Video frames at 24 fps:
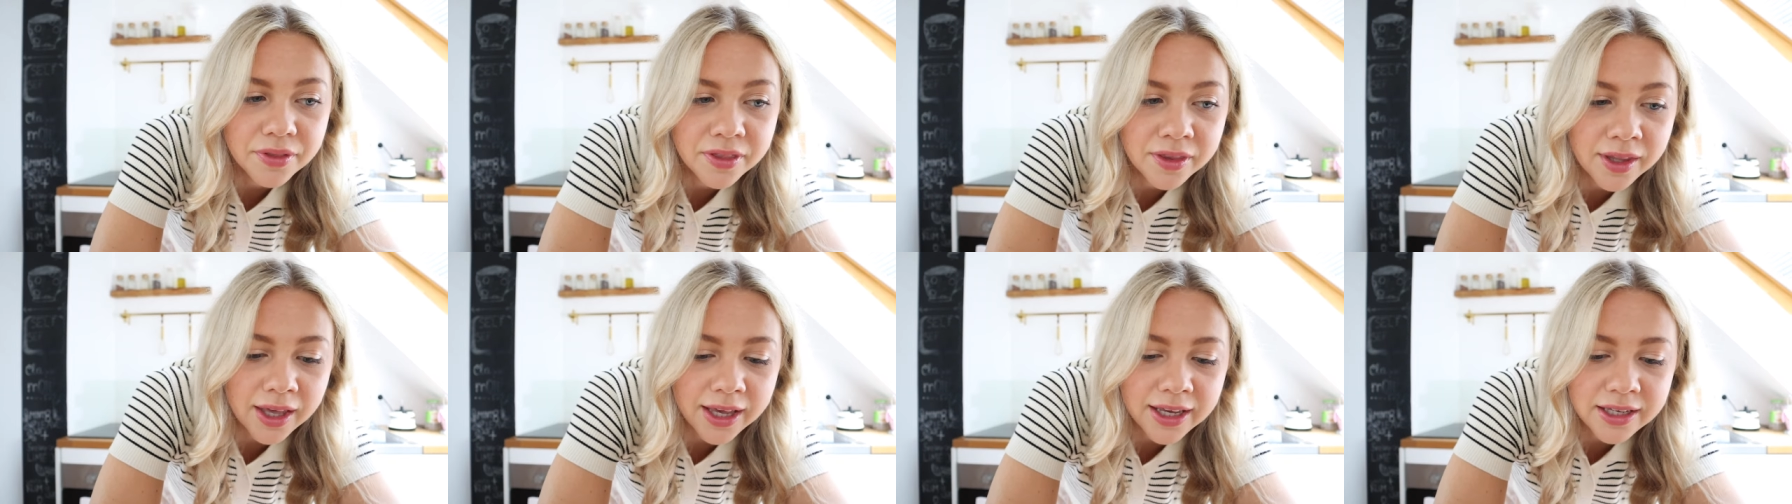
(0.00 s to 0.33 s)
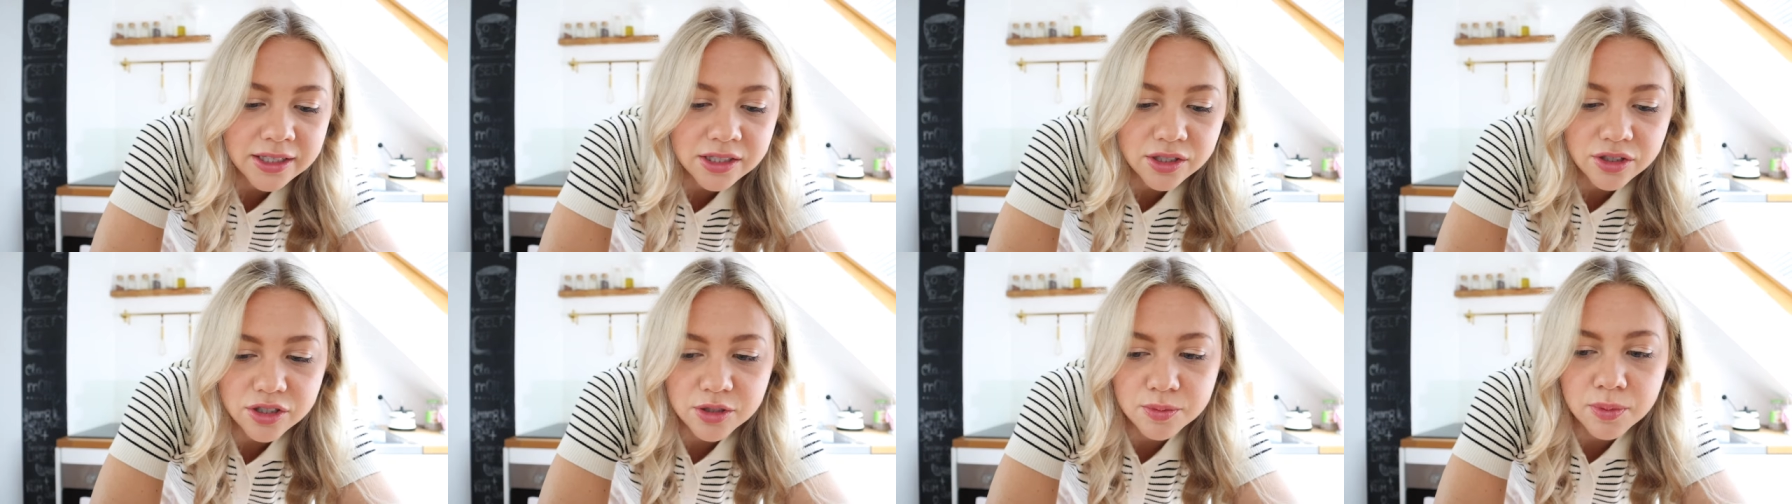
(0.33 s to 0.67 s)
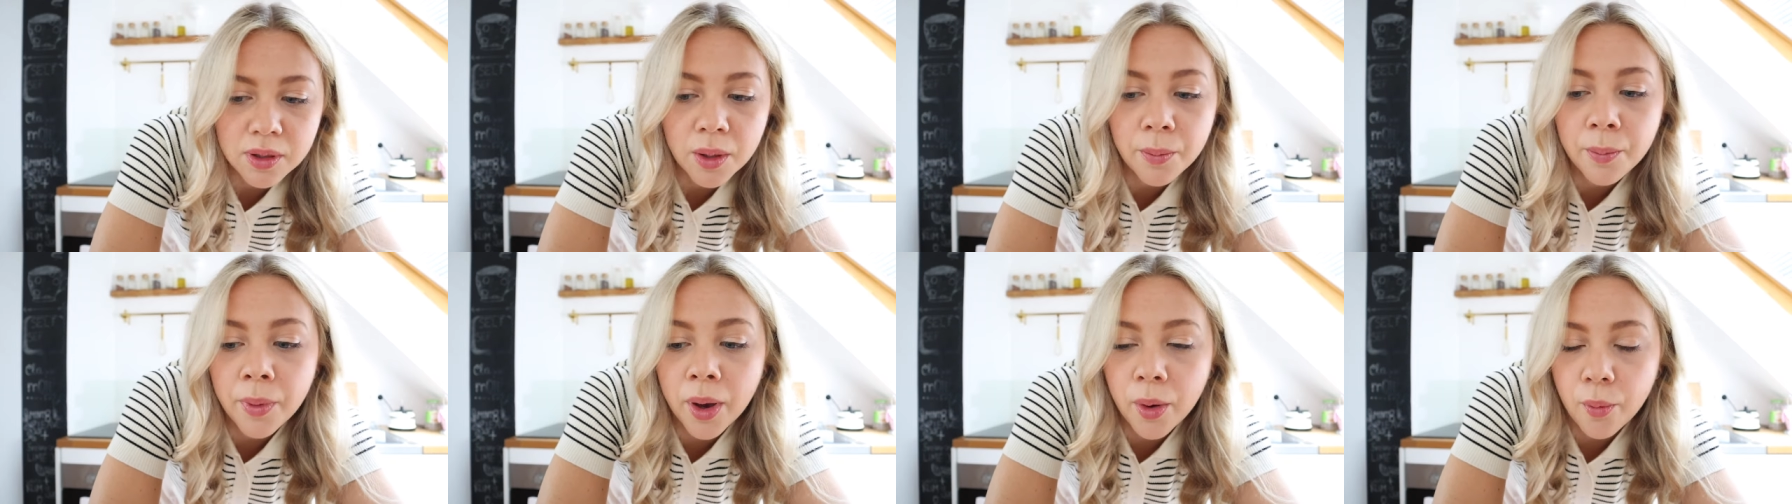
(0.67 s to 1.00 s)
day. So I
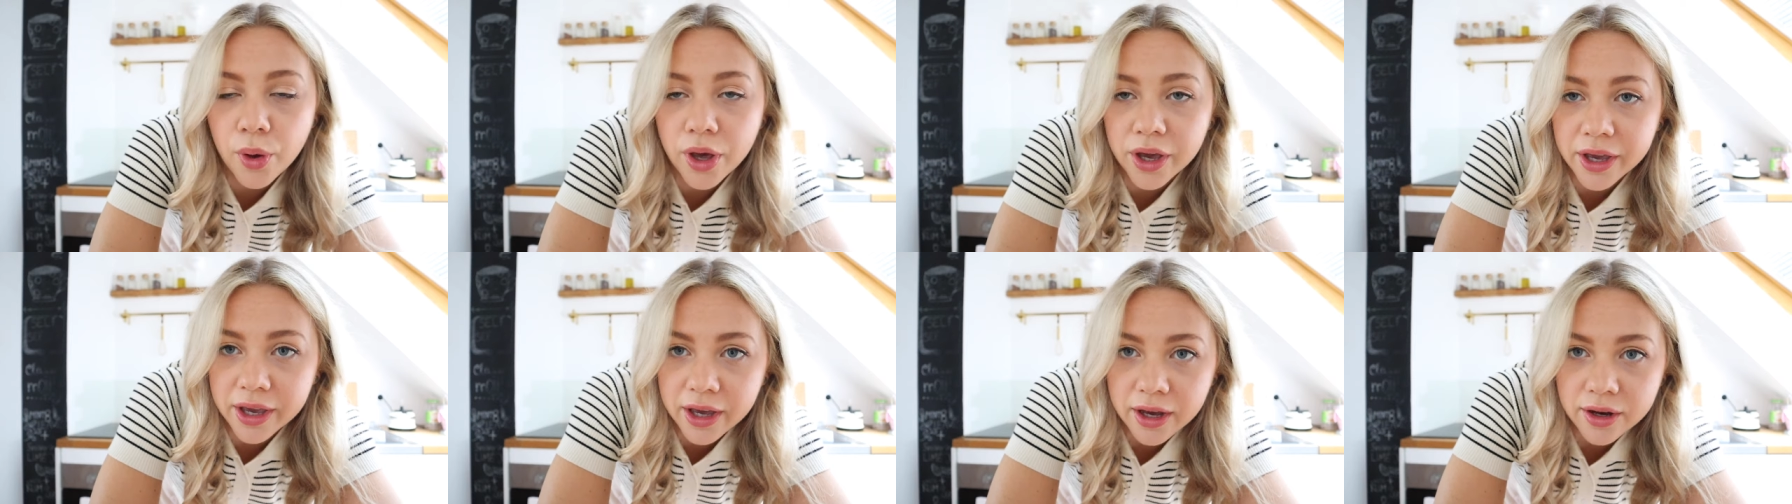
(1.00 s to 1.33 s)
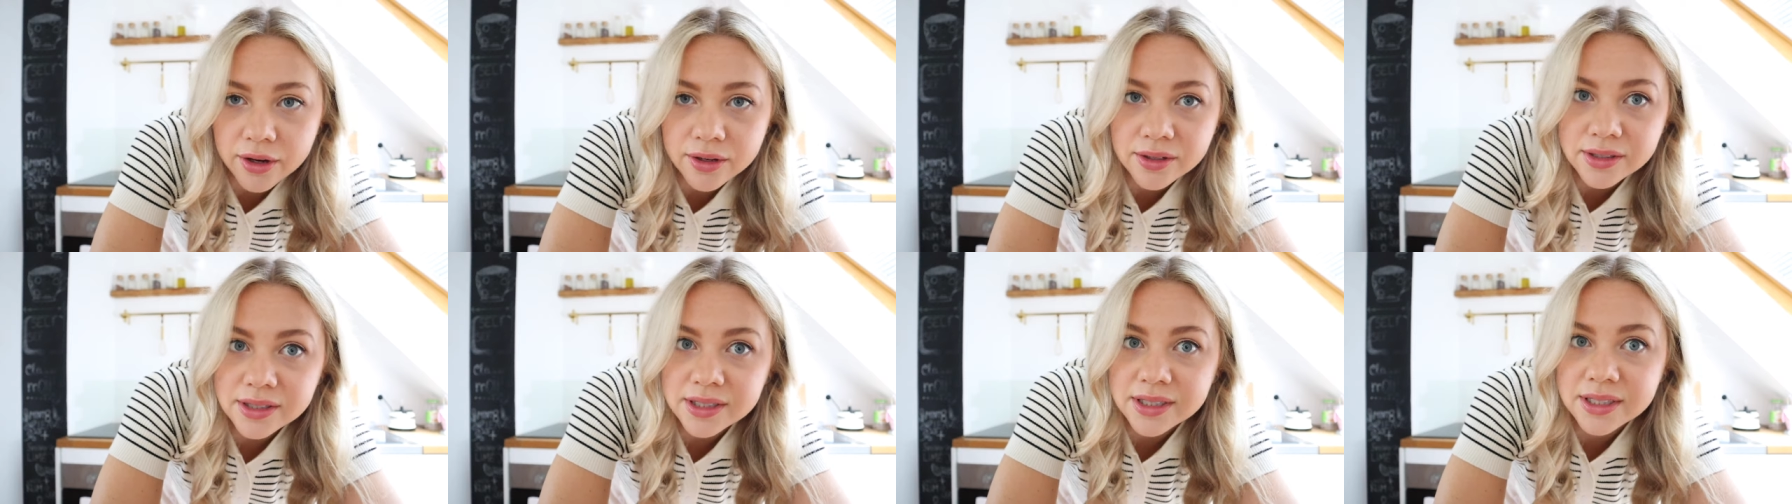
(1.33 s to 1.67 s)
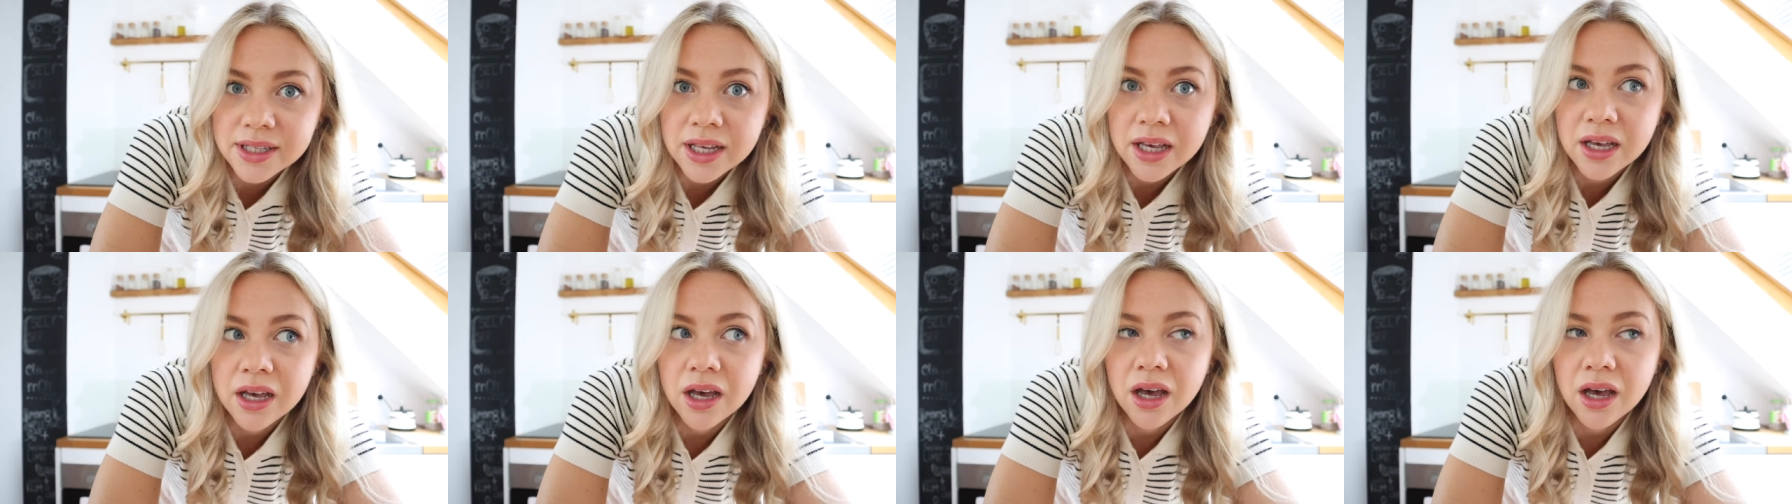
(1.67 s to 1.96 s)
split my workouts.